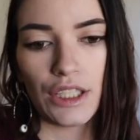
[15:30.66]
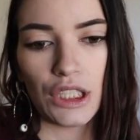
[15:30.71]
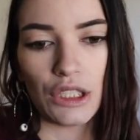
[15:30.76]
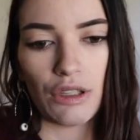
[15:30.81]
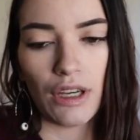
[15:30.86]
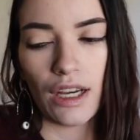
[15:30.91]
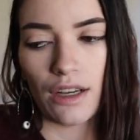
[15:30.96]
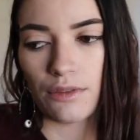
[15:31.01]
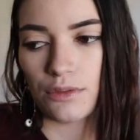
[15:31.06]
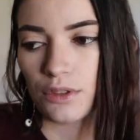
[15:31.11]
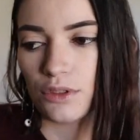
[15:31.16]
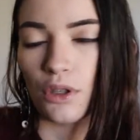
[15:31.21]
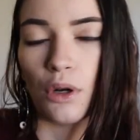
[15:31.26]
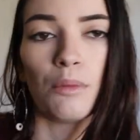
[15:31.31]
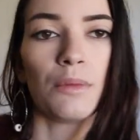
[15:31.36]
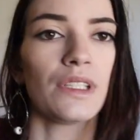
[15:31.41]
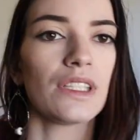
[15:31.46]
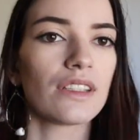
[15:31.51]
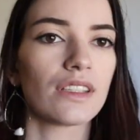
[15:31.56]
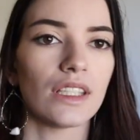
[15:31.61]
you have so
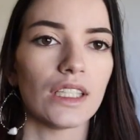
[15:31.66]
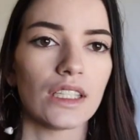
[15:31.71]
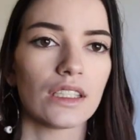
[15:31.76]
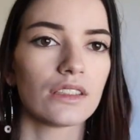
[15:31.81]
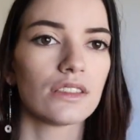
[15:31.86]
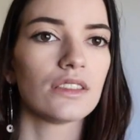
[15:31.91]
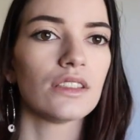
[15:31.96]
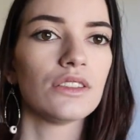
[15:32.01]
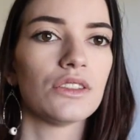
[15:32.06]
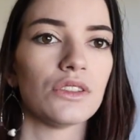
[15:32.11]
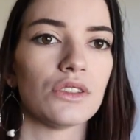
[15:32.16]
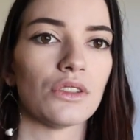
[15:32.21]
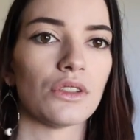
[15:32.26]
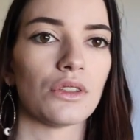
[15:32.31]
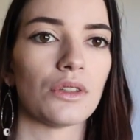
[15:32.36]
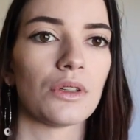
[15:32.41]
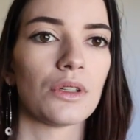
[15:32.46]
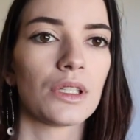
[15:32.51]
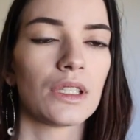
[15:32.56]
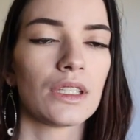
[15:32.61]
many things to
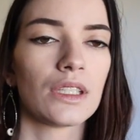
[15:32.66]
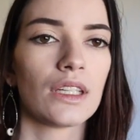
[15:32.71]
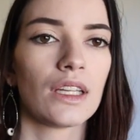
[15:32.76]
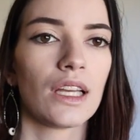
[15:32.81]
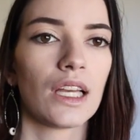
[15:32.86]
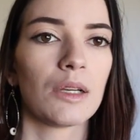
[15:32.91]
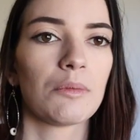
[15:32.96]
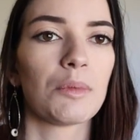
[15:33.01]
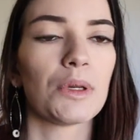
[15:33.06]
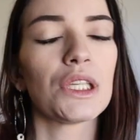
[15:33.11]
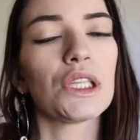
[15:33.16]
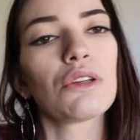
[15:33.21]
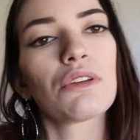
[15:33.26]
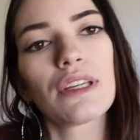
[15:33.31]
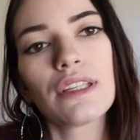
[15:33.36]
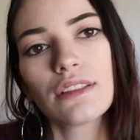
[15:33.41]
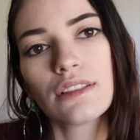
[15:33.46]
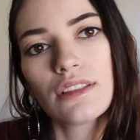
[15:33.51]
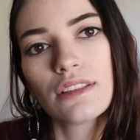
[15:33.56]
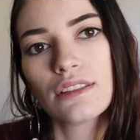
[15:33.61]
do, but you
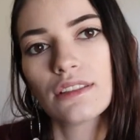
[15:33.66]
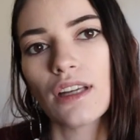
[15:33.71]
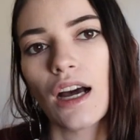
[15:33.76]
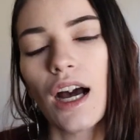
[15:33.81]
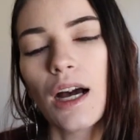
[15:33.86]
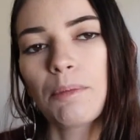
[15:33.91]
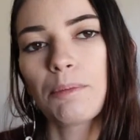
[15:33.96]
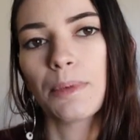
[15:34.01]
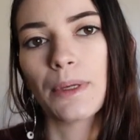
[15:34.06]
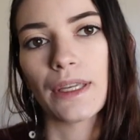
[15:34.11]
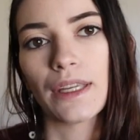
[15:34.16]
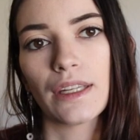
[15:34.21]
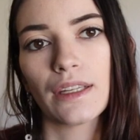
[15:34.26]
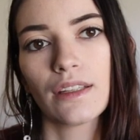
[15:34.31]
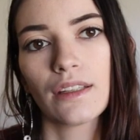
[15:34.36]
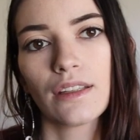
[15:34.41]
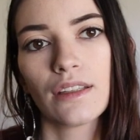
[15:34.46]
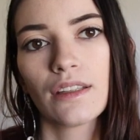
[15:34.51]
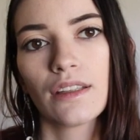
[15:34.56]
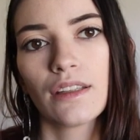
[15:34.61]
can stop it.
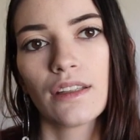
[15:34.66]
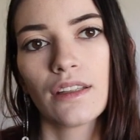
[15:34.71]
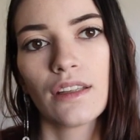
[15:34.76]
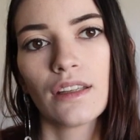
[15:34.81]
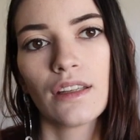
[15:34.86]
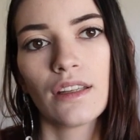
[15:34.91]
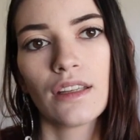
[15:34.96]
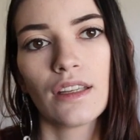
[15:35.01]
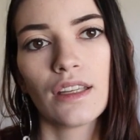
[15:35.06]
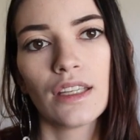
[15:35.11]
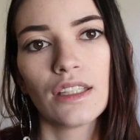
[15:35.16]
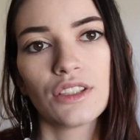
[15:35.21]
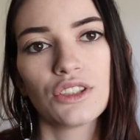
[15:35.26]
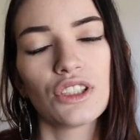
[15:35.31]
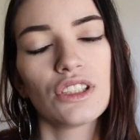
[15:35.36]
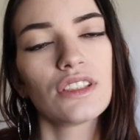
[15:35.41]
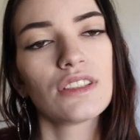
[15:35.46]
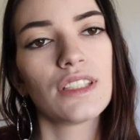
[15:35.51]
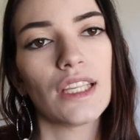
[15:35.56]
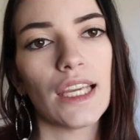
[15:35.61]

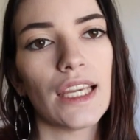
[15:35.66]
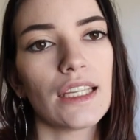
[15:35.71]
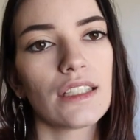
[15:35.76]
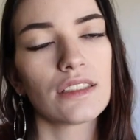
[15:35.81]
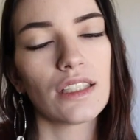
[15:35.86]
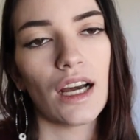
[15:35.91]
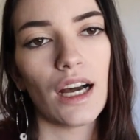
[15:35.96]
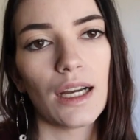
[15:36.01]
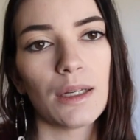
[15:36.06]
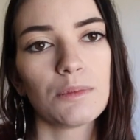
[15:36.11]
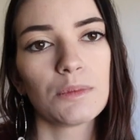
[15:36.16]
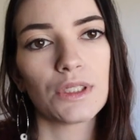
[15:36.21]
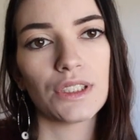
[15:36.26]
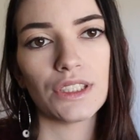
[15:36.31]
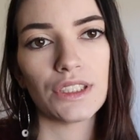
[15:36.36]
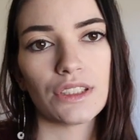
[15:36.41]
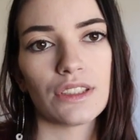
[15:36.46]
Just take time to